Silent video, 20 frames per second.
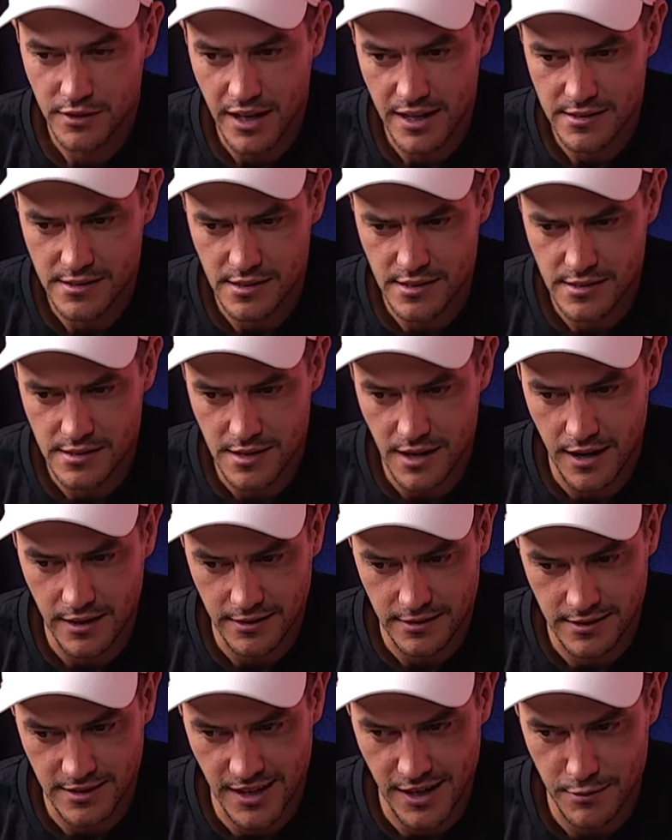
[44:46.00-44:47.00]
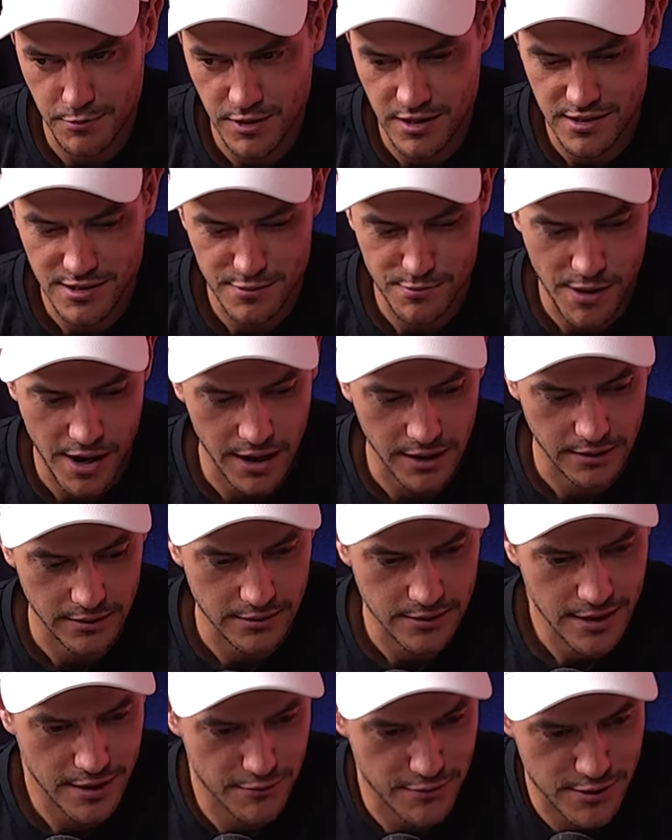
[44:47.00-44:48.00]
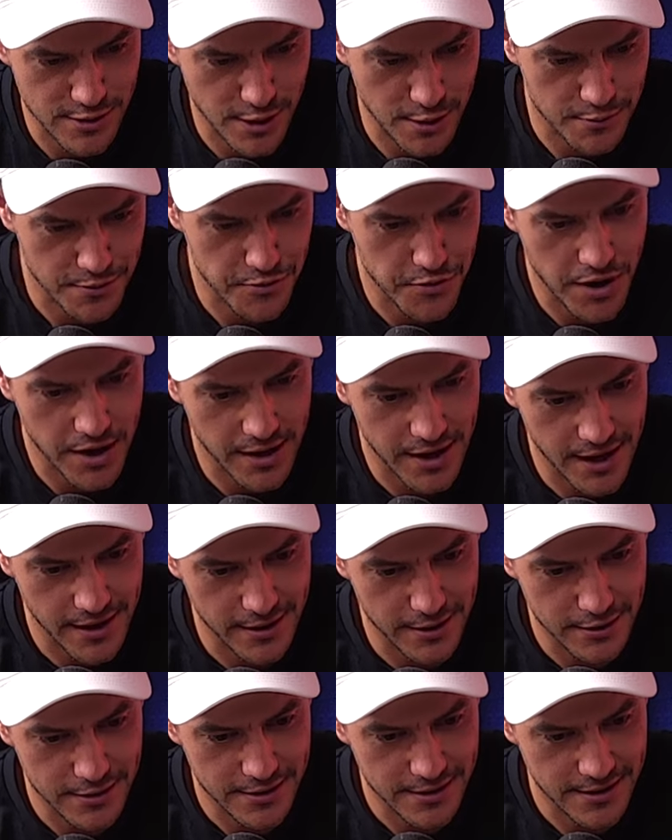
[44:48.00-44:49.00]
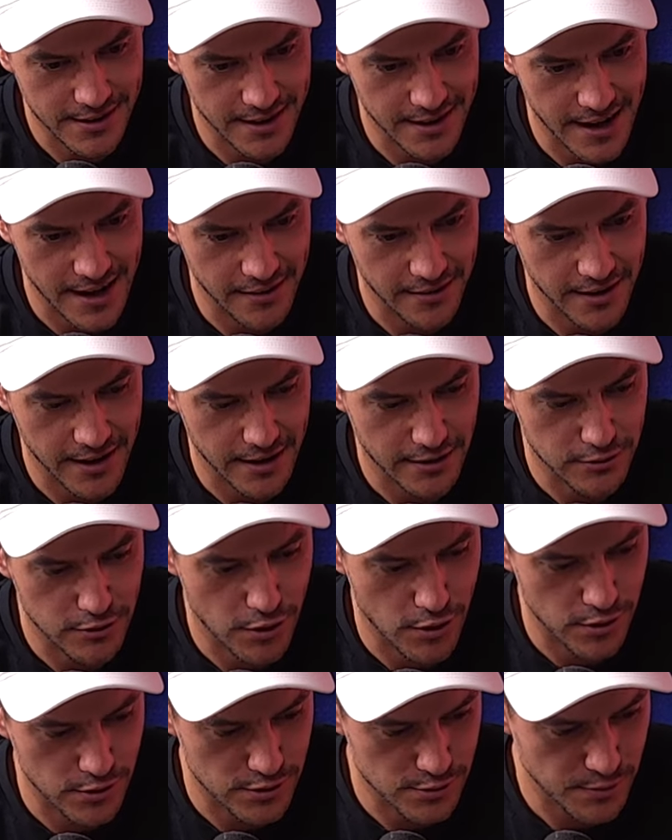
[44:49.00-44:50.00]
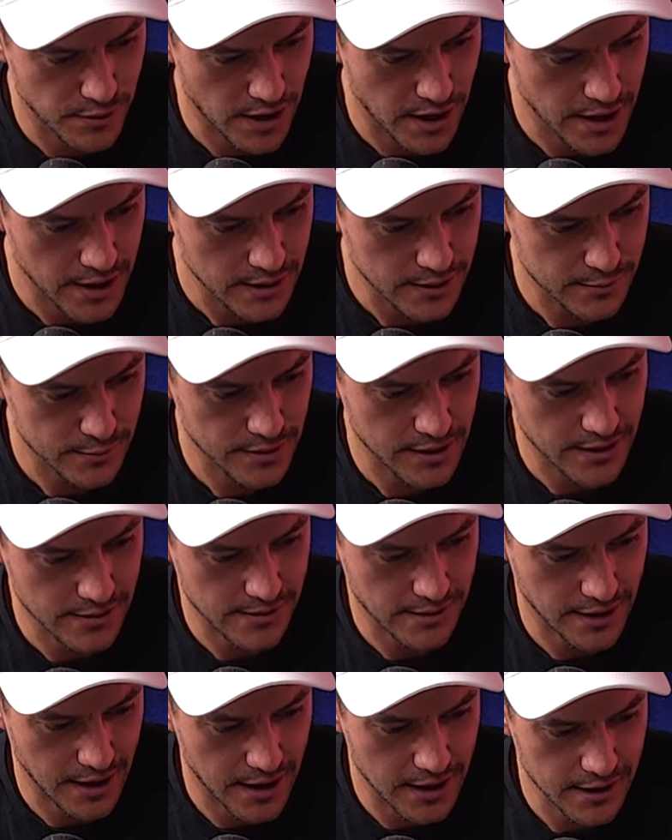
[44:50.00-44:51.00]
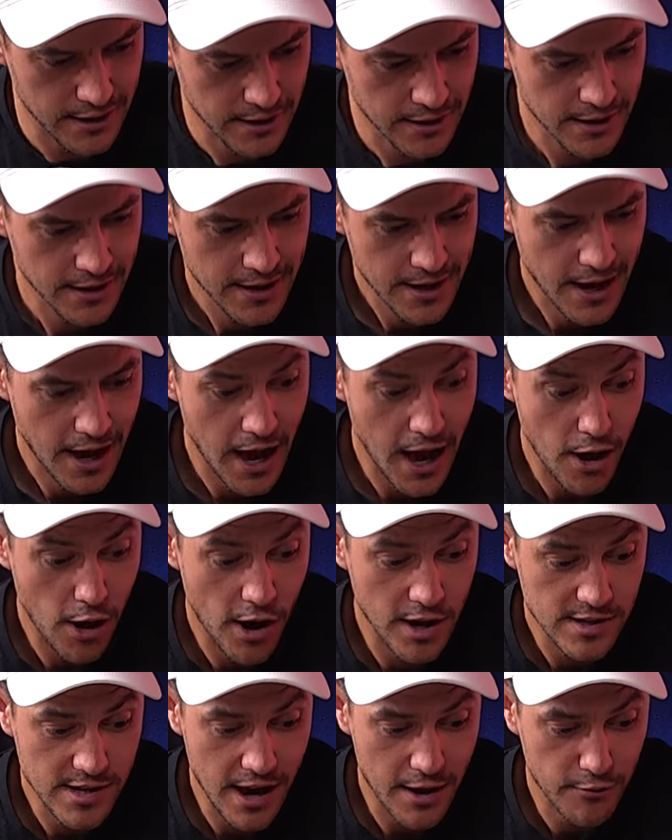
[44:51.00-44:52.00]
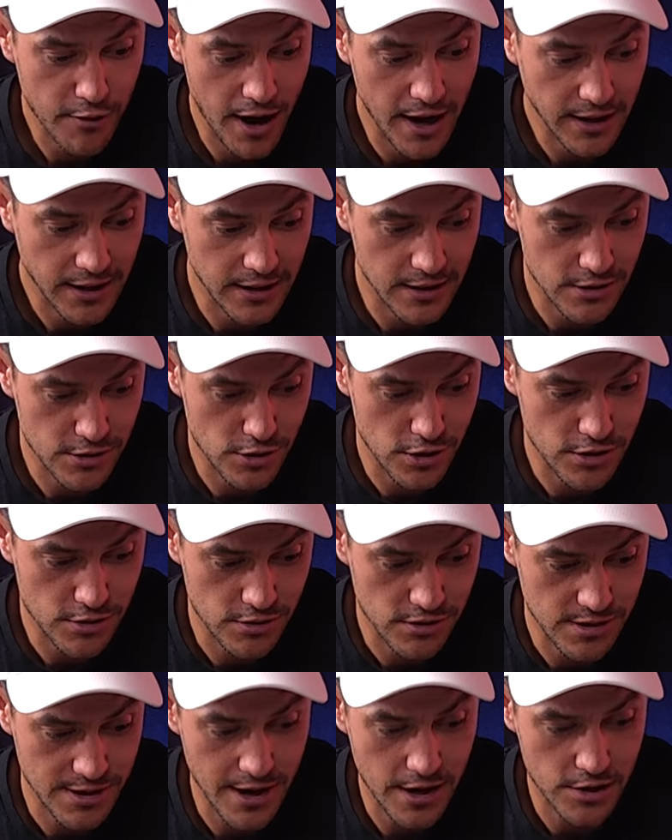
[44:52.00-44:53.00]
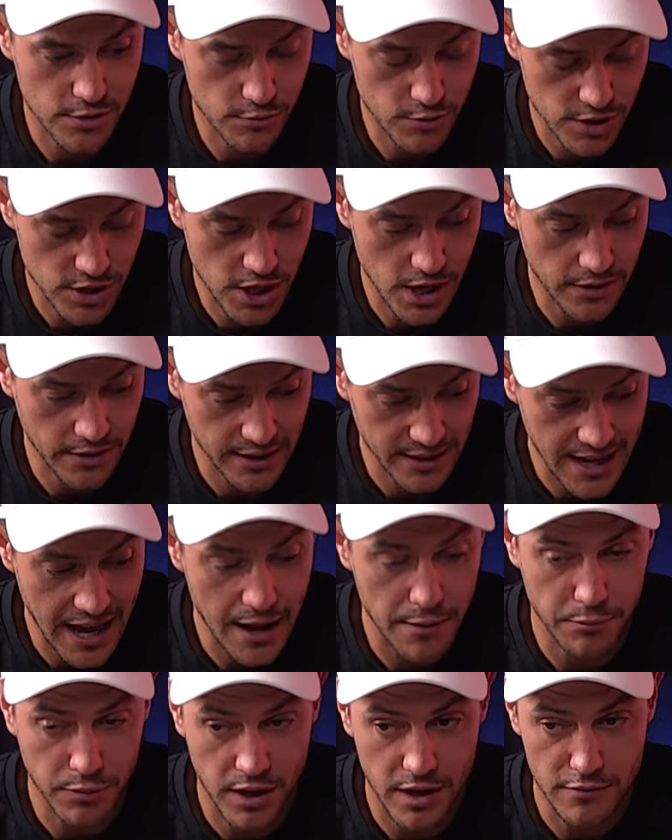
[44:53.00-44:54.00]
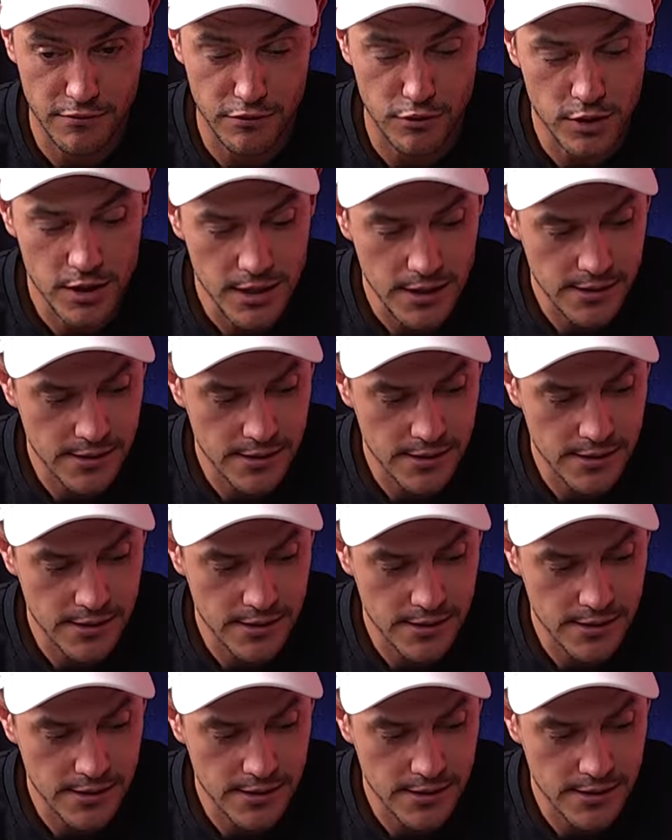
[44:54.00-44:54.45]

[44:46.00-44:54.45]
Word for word: Adzy's starting to get a bit smug every time I read out a, an Adelaide Crows player, but that's okay. Uh, Izak Rankine and Josh Roche- Rachele can play footy.